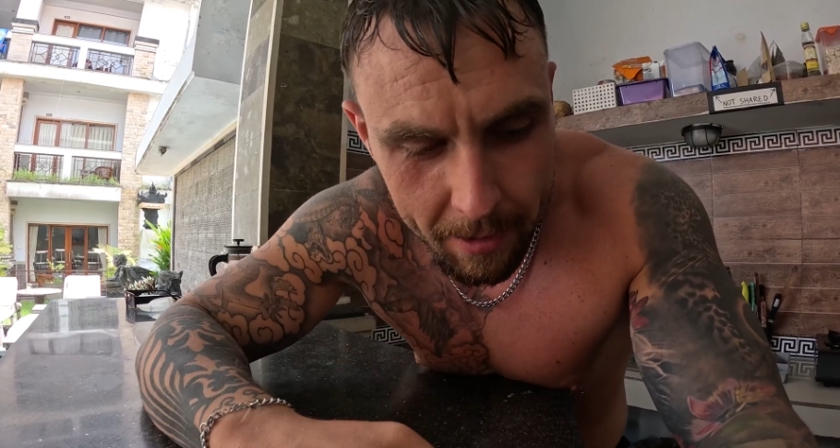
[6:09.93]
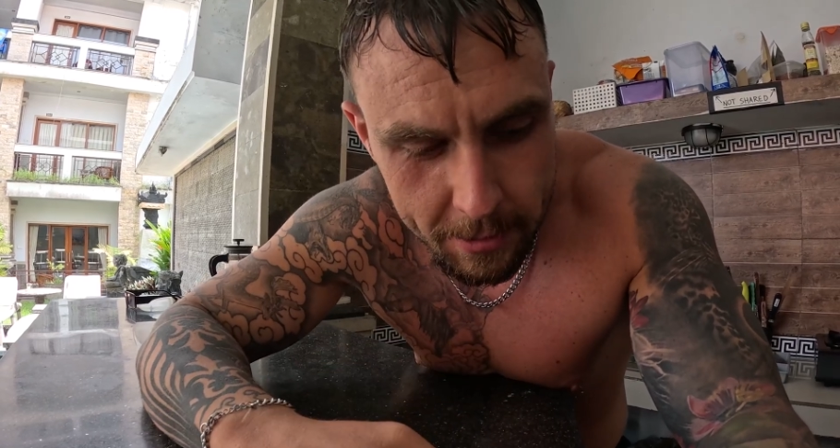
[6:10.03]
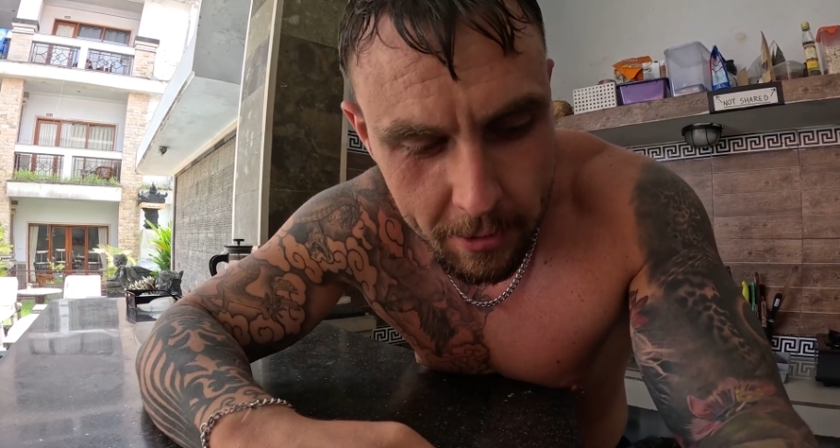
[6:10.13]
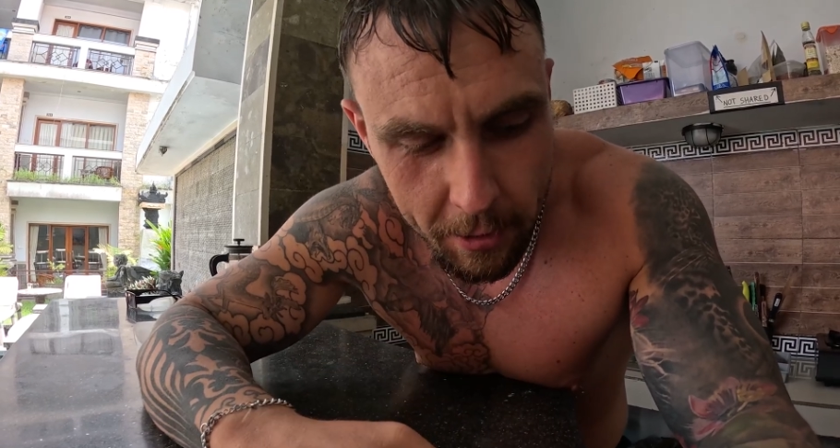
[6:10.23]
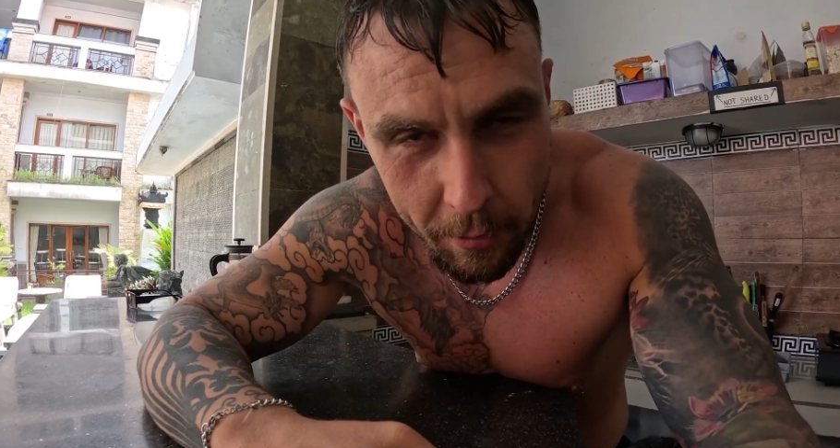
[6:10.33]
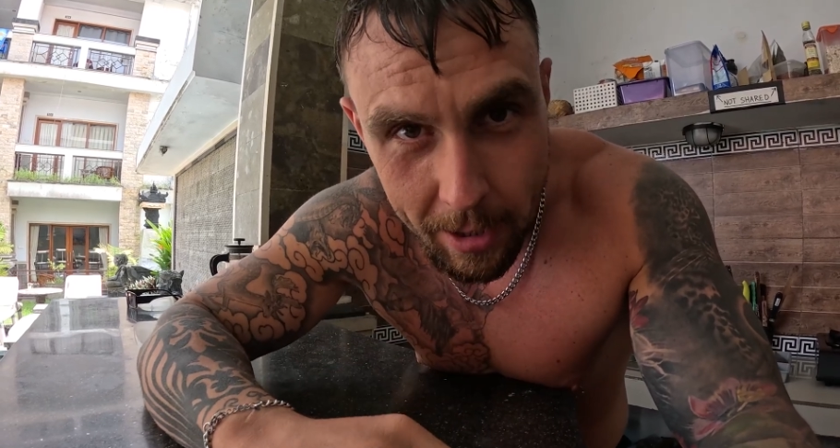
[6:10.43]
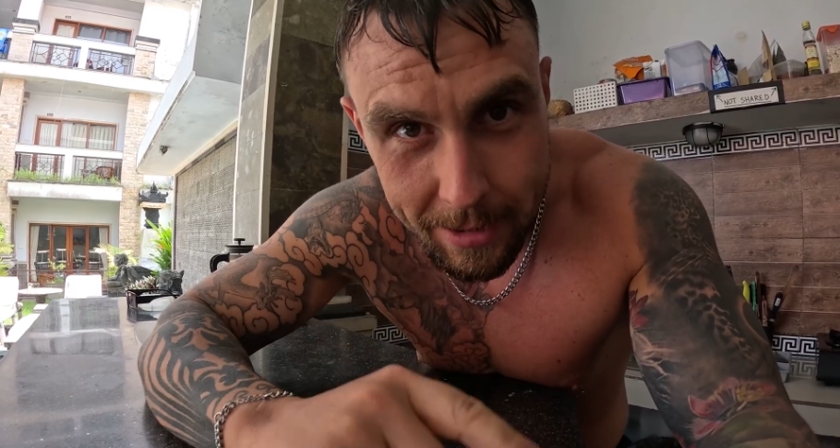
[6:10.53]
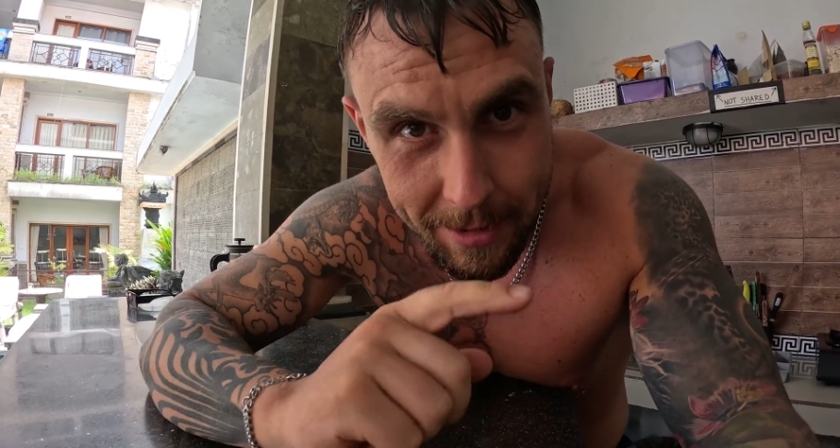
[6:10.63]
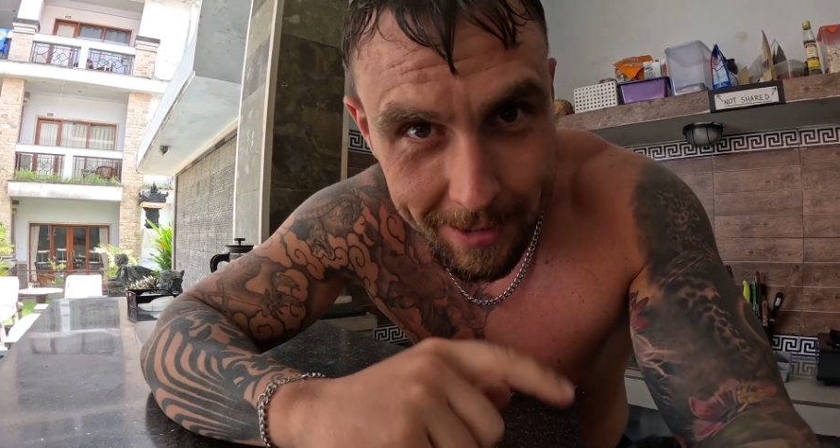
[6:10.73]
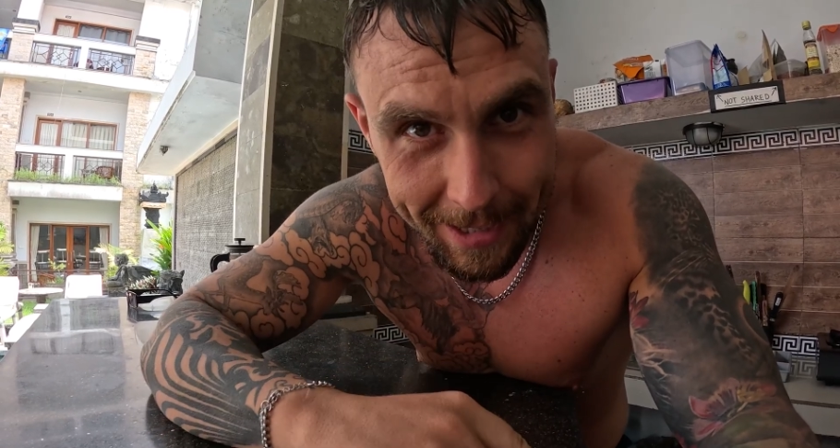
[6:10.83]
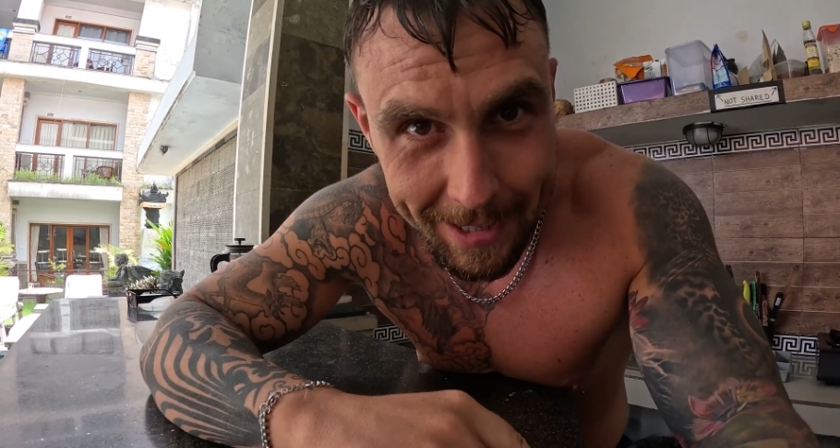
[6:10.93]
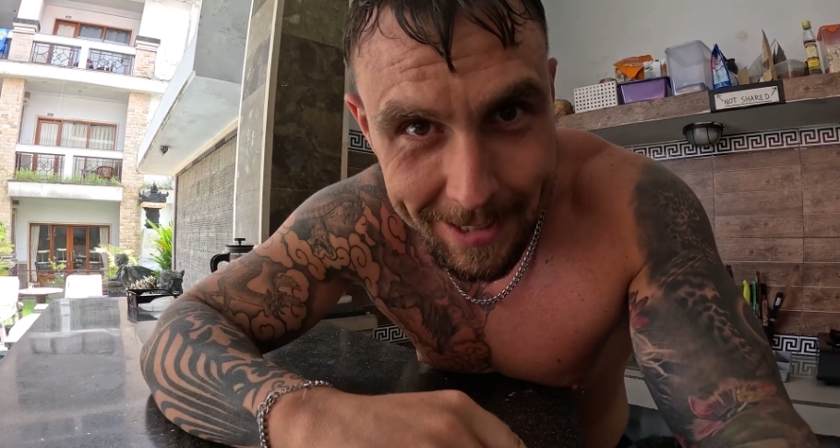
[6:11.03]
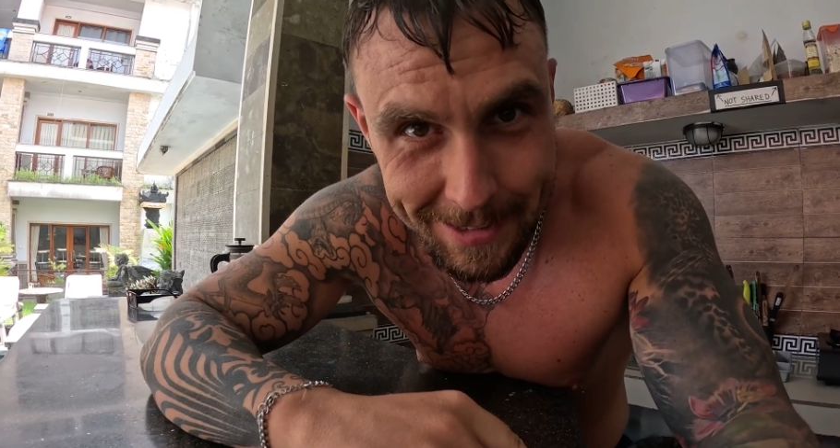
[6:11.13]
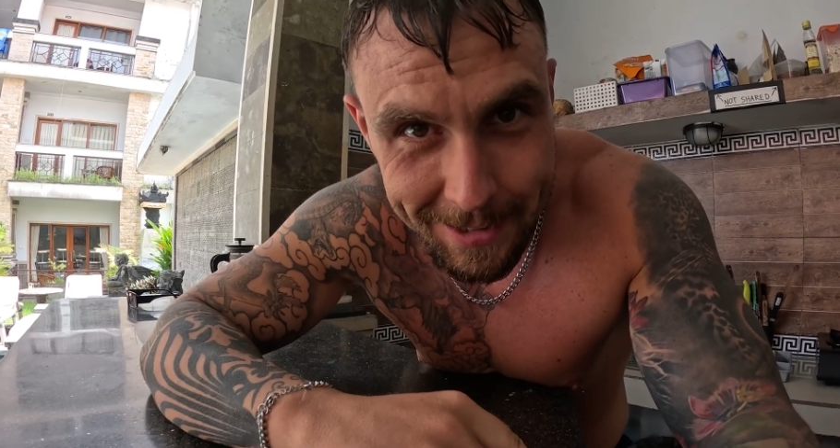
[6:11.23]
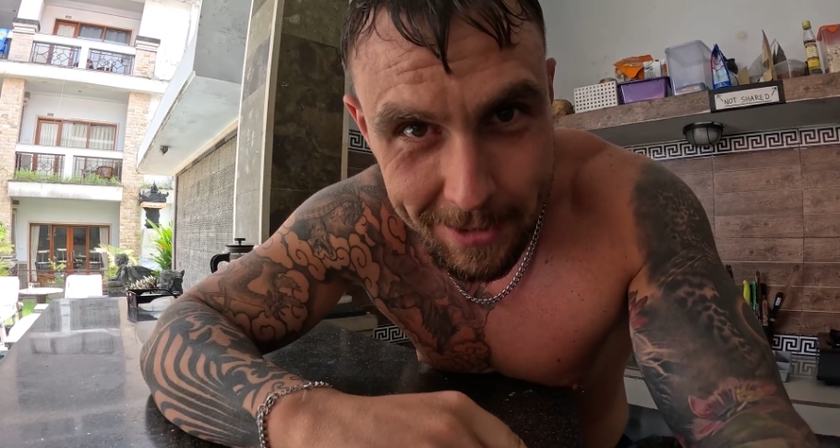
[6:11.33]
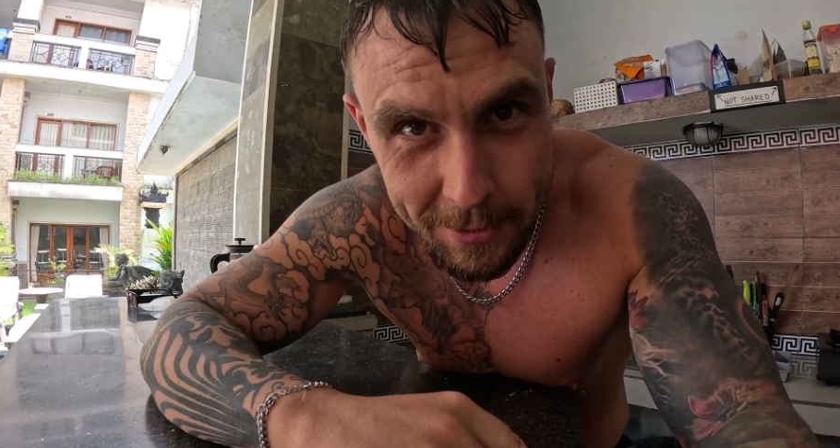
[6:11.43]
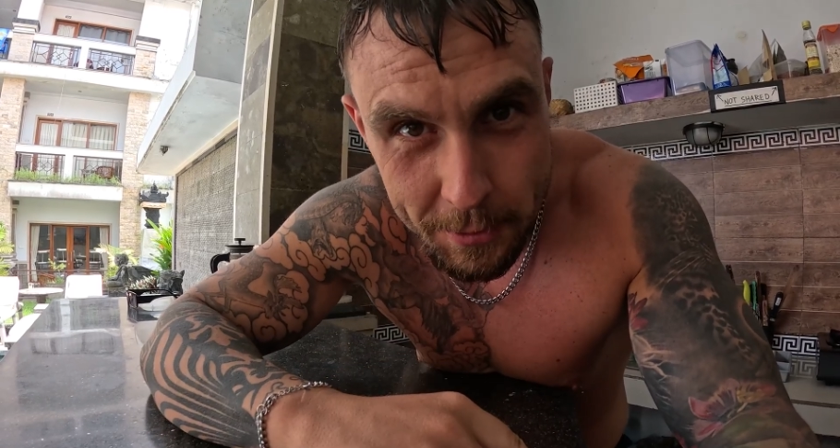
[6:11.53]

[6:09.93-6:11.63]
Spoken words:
So I thought I'd get this done,